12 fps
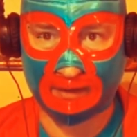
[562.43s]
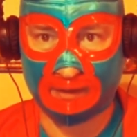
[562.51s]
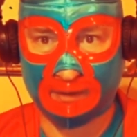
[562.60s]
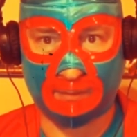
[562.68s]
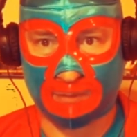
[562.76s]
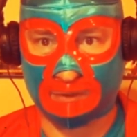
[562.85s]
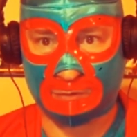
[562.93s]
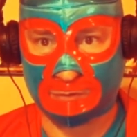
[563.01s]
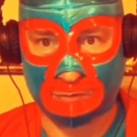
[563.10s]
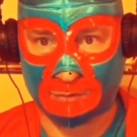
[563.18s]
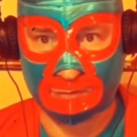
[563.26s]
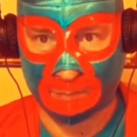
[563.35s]
But you're so
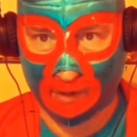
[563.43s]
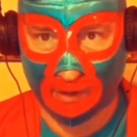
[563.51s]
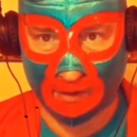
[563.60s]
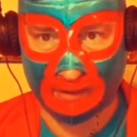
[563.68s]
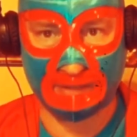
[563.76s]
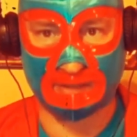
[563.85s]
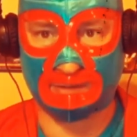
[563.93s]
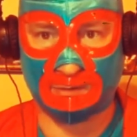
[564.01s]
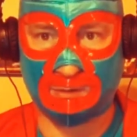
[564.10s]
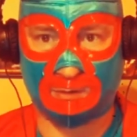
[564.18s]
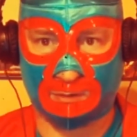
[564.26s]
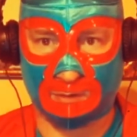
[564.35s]
small. And he says, oh,
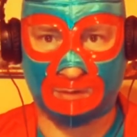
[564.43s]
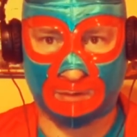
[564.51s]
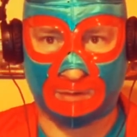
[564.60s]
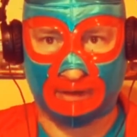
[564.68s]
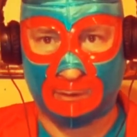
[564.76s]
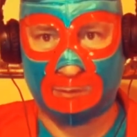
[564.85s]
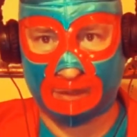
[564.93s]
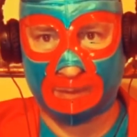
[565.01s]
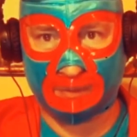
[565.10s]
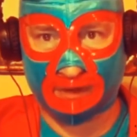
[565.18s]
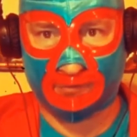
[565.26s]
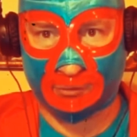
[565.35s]
no, I will get big
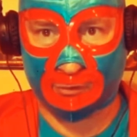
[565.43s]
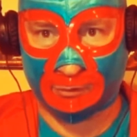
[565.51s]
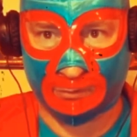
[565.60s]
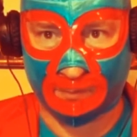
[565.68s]
for you.